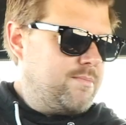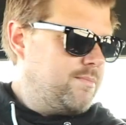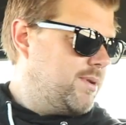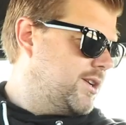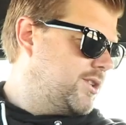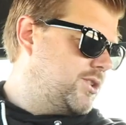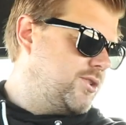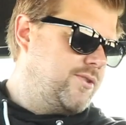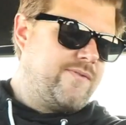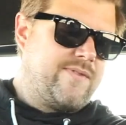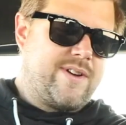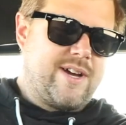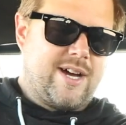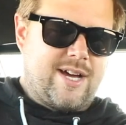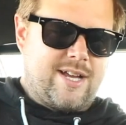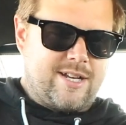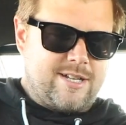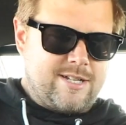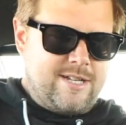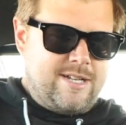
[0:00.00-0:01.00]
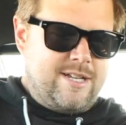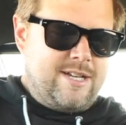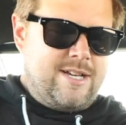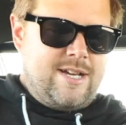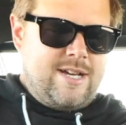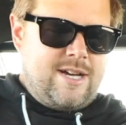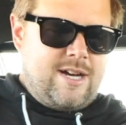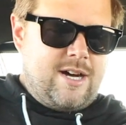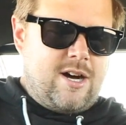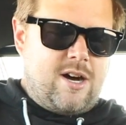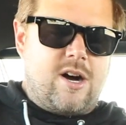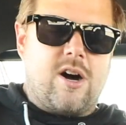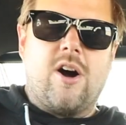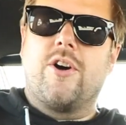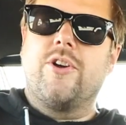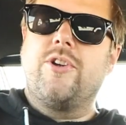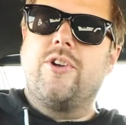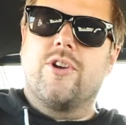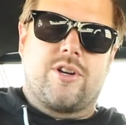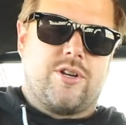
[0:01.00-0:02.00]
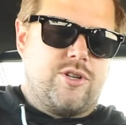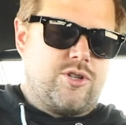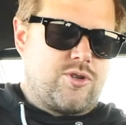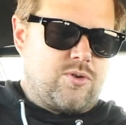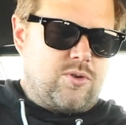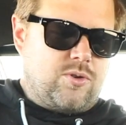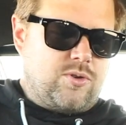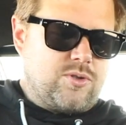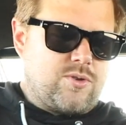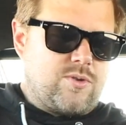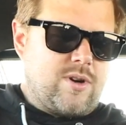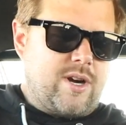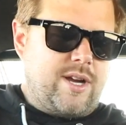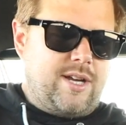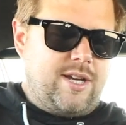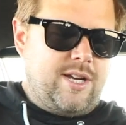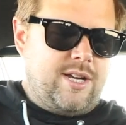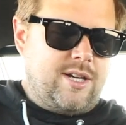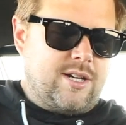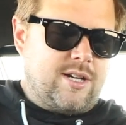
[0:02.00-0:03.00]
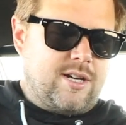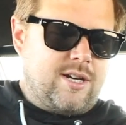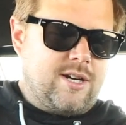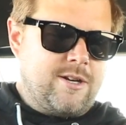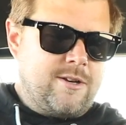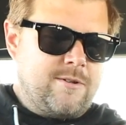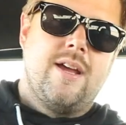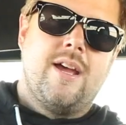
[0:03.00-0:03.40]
But you've got all your controls right here.